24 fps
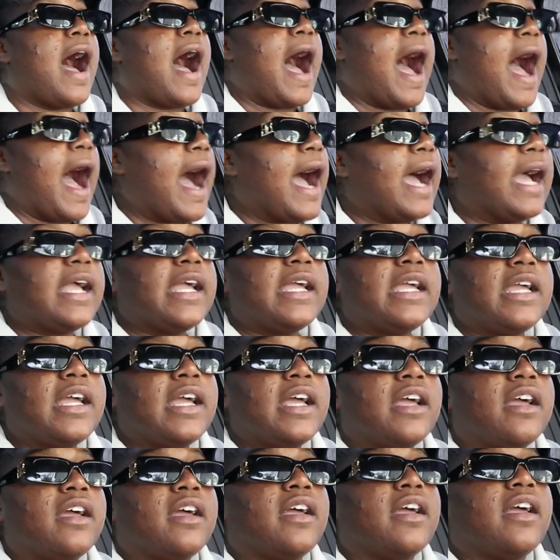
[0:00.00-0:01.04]
I
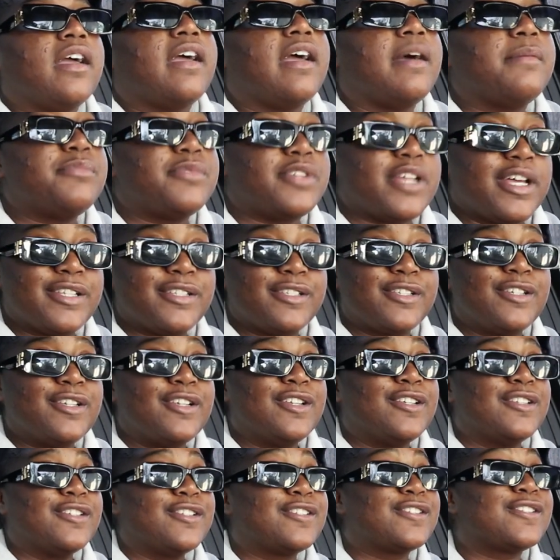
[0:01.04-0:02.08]
am just
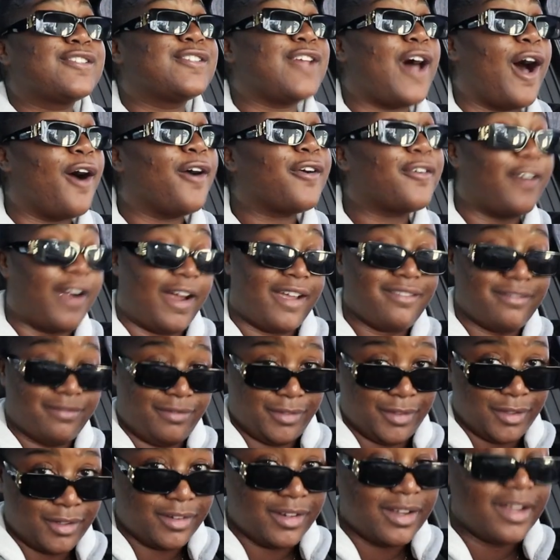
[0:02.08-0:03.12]
so
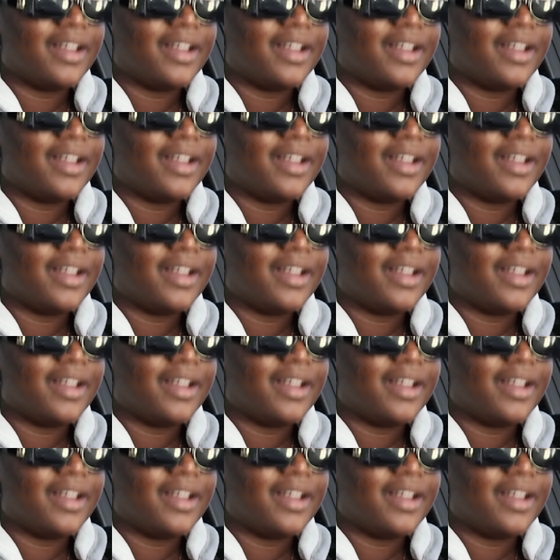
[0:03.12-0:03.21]
grateful.